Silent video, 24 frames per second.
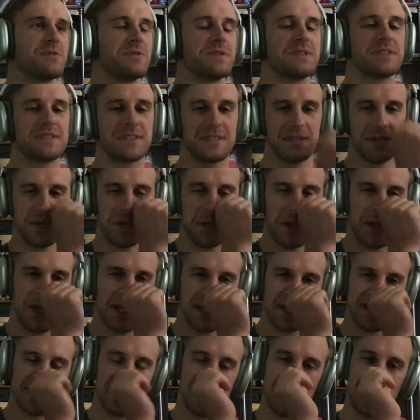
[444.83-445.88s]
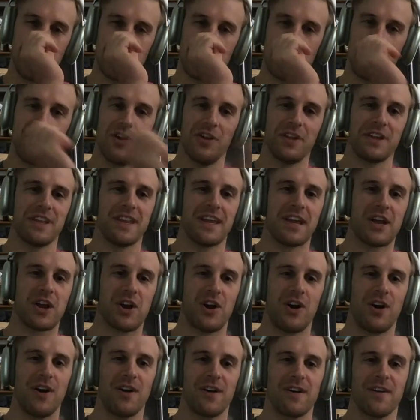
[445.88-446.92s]
it's like calling it
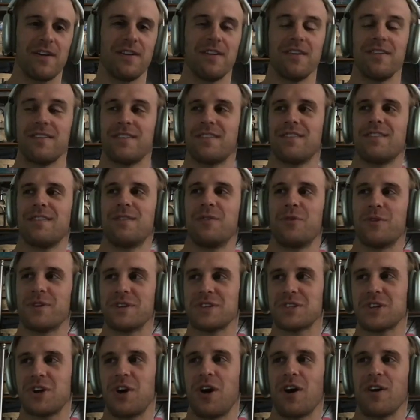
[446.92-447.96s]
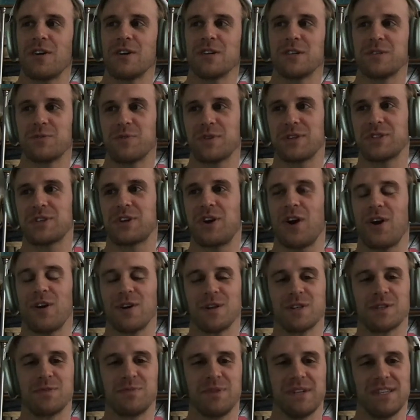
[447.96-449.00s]
car. What does
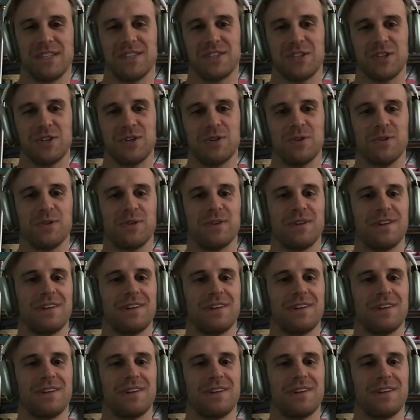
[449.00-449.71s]
cars mean to you?